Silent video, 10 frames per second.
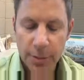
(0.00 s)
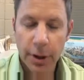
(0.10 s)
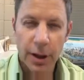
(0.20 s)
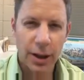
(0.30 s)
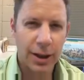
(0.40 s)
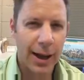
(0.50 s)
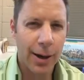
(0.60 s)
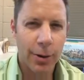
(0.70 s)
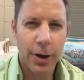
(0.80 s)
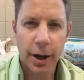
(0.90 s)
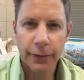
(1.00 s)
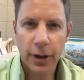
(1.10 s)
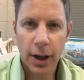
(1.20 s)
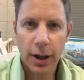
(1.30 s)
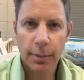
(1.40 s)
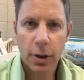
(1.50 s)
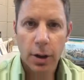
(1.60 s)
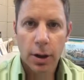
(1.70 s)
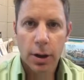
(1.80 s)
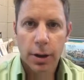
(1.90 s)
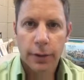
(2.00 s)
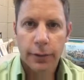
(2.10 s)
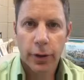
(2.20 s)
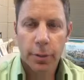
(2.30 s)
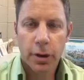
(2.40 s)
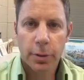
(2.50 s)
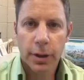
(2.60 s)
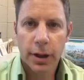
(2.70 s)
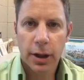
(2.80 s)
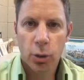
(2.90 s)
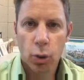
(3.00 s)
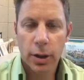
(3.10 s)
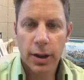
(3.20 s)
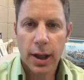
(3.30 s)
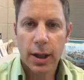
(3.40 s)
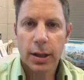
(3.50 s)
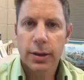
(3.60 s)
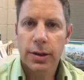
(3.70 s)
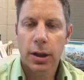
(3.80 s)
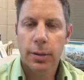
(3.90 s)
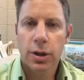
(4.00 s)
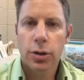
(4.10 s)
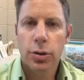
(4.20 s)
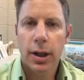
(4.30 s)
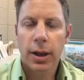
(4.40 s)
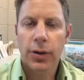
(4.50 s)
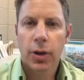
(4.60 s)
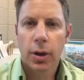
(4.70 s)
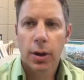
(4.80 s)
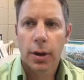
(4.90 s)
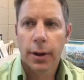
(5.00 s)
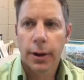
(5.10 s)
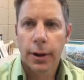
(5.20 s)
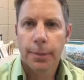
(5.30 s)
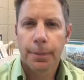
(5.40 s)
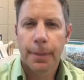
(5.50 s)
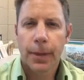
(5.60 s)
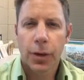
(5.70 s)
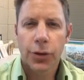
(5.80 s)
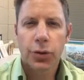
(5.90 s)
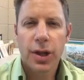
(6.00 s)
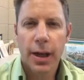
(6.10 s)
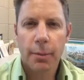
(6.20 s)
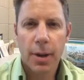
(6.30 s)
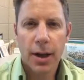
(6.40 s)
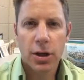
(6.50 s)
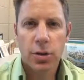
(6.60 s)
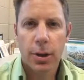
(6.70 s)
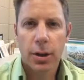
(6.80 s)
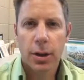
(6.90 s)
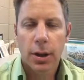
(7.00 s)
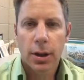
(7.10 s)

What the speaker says: Am I going to allow enough time for them to complete it in one day? Is it going to be 2 days? Also, time management